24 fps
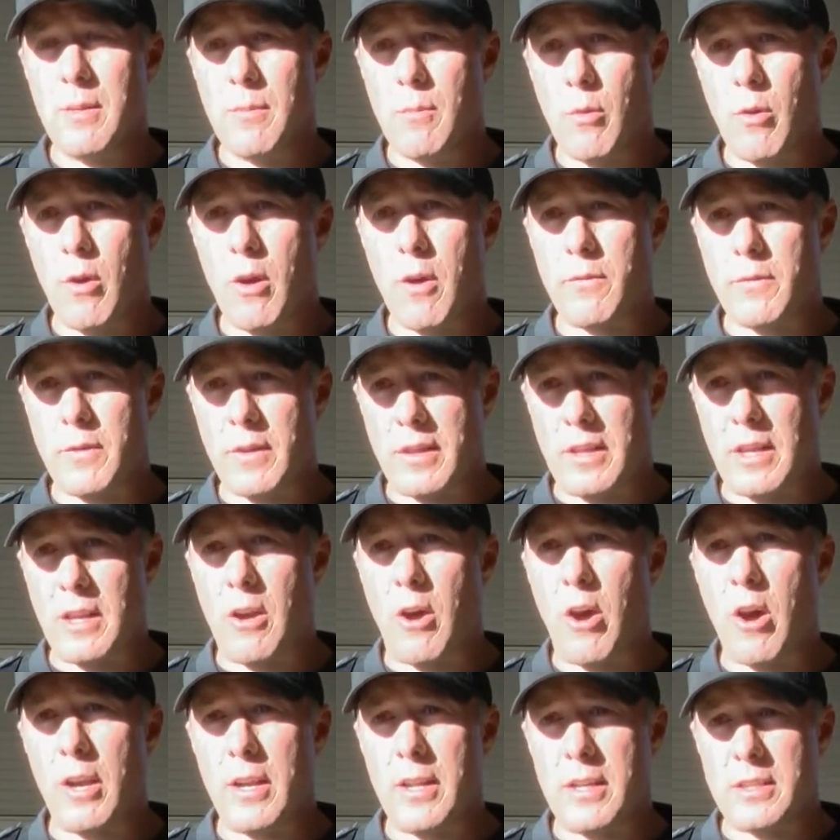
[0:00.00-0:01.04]
more often than
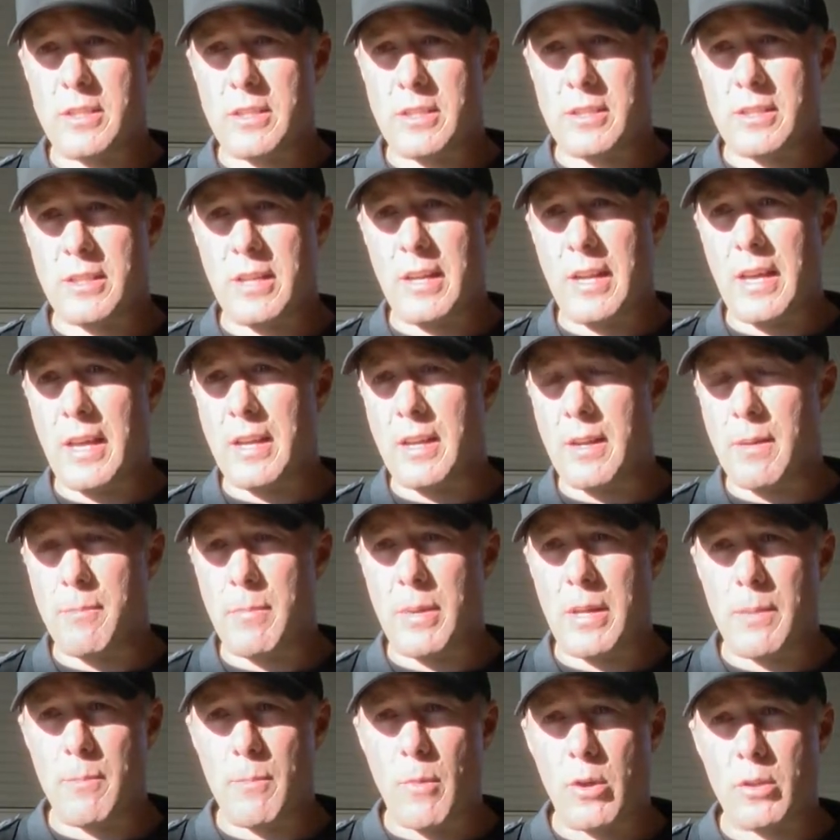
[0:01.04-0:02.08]
not, it's just going to end up
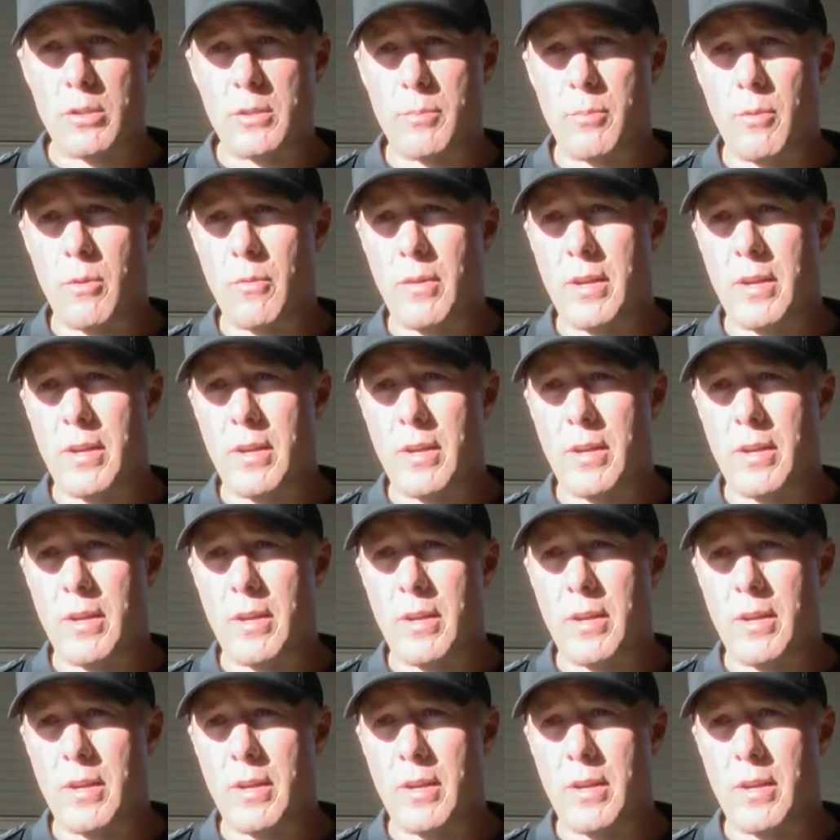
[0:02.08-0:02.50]
being multiple